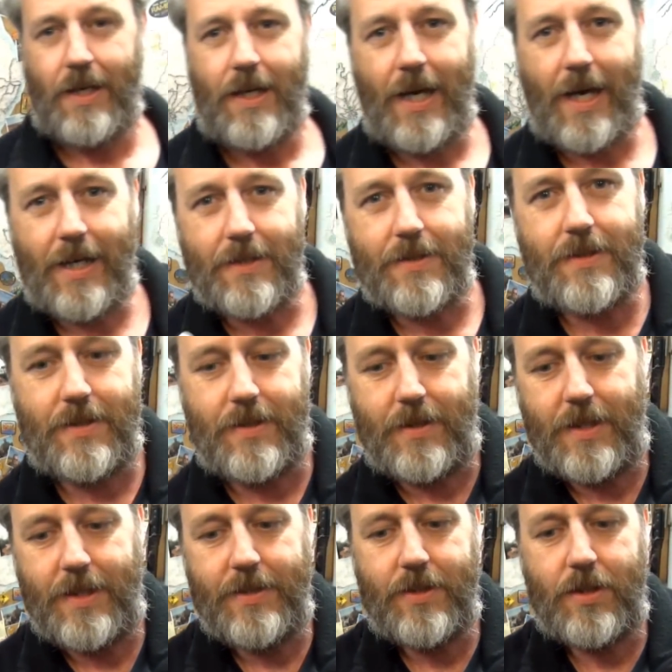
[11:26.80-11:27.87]
has
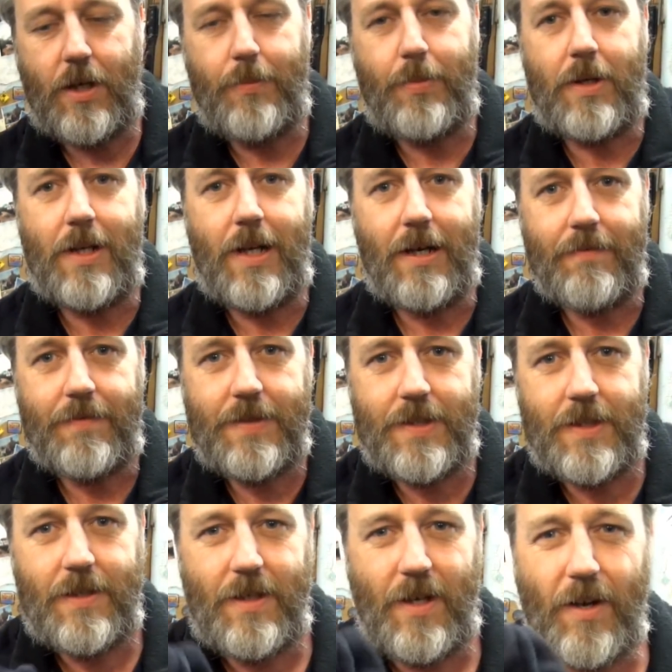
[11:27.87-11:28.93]
these type of
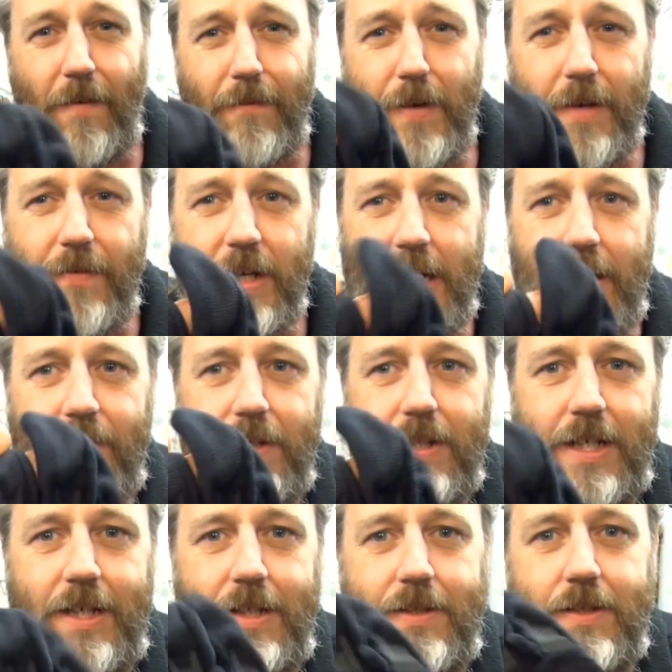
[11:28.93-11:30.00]
gloves. I've never given
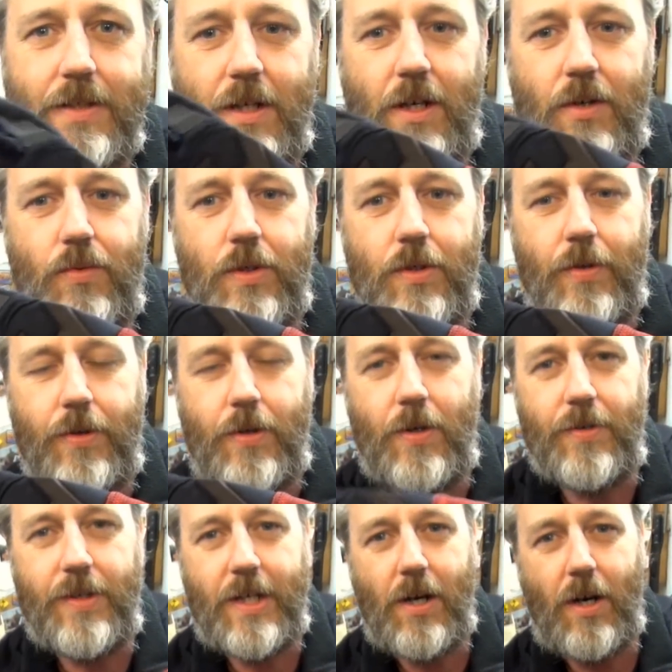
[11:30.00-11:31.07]
these a real
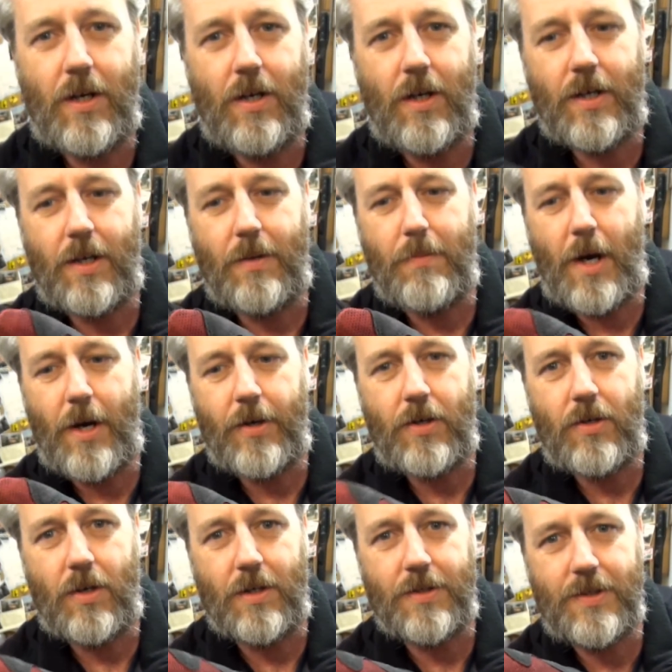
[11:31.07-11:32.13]
thought. They're kind of like a
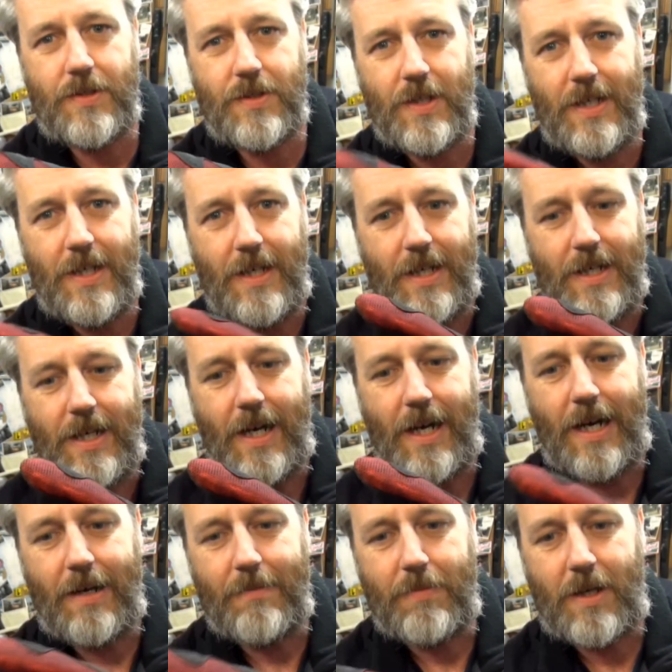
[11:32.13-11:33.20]
motocross
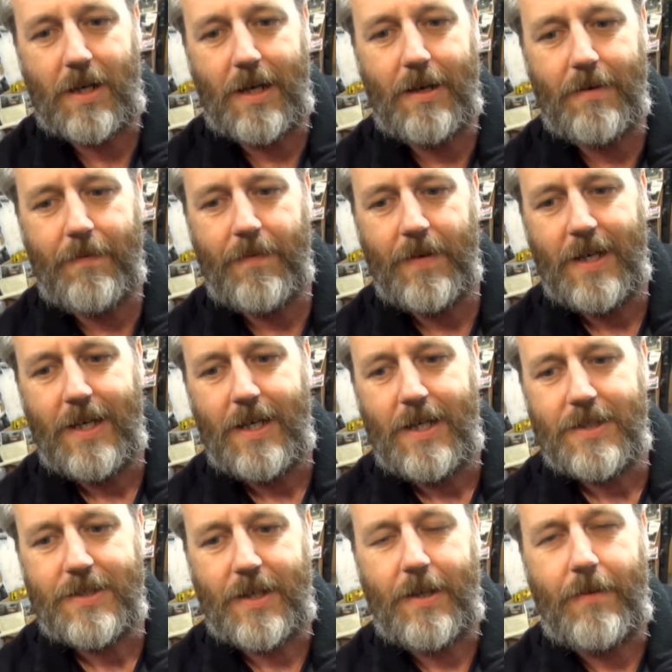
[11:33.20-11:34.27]
glove.
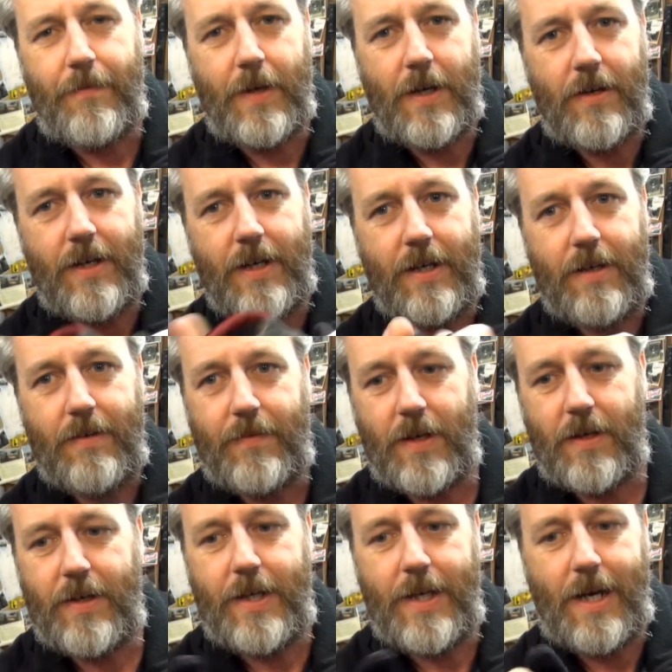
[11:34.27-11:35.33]
So they're very,
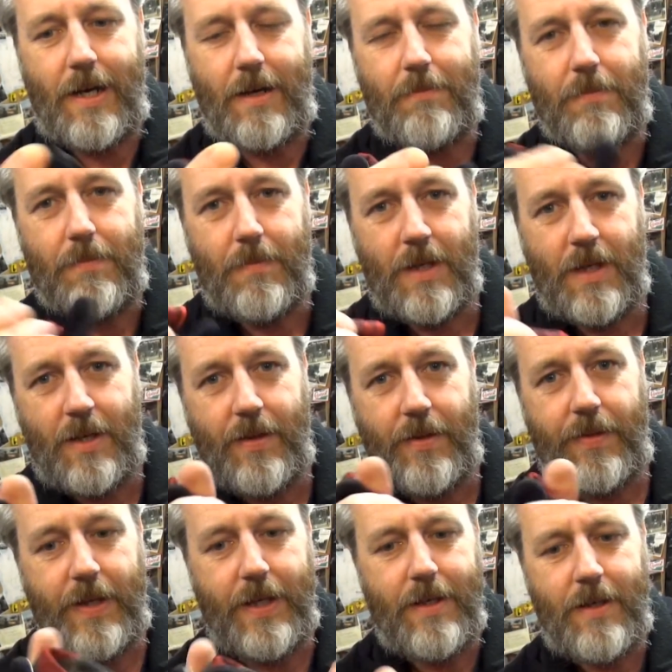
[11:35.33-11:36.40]
very
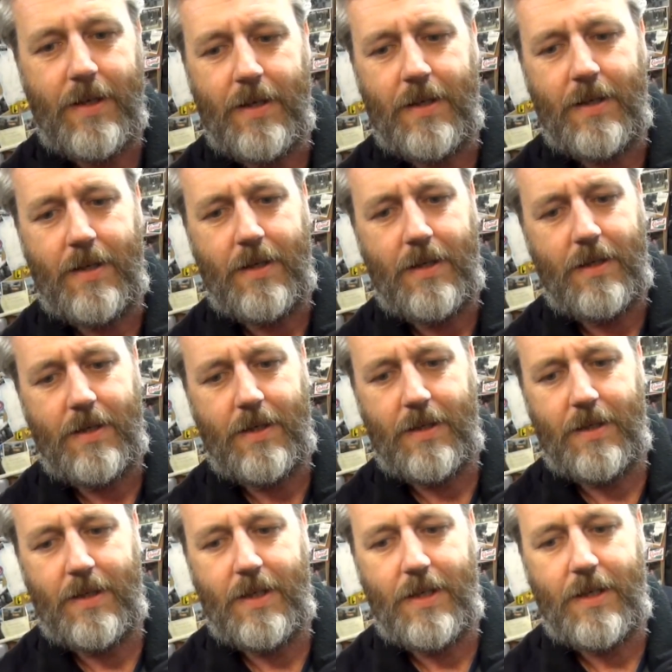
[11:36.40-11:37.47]
thin,
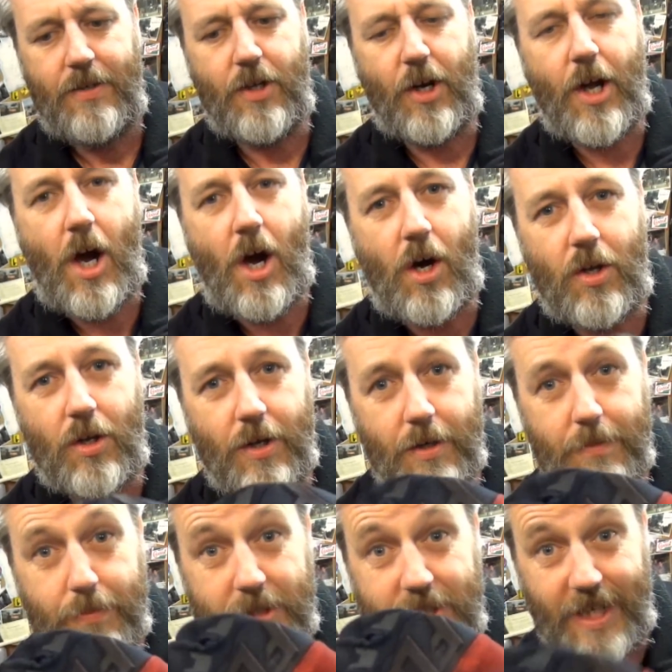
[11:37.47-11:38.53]
not a whole lot
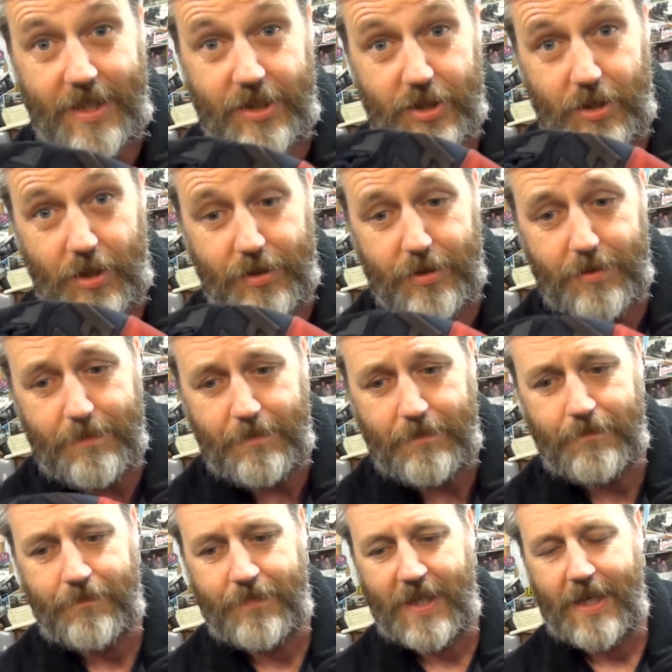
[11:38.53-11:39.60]
of protection on them.
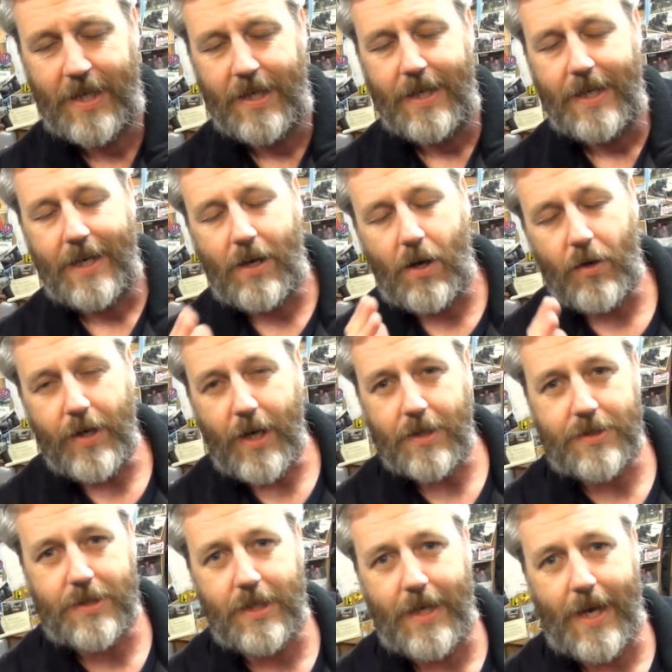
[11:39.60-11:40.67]
And I
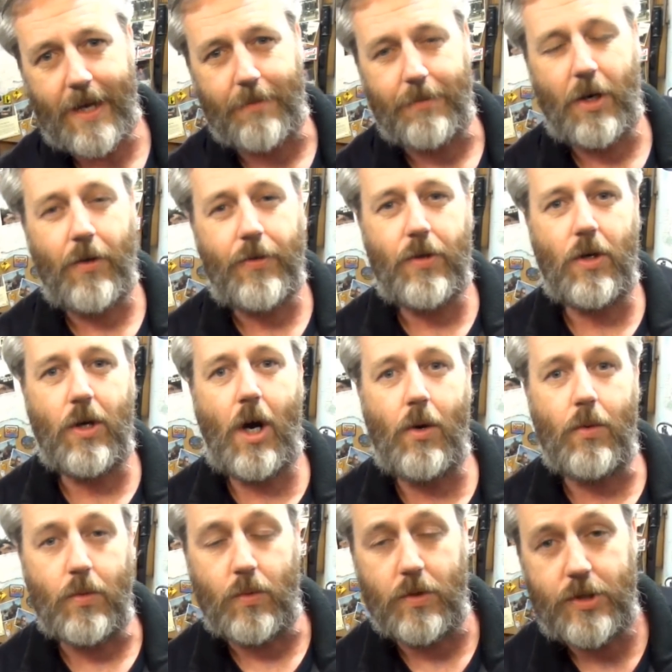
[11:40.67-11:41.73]
noticed he had them and I thought, oh,
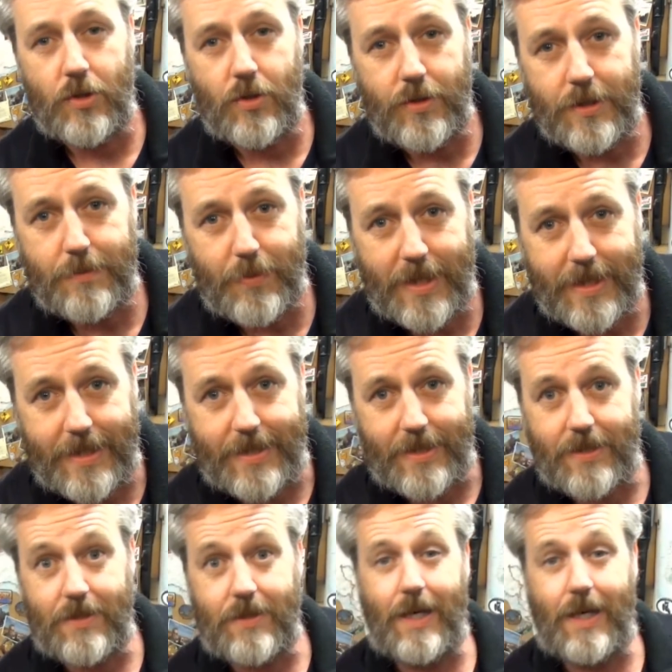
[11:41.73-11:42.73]
well, we're doing this bloody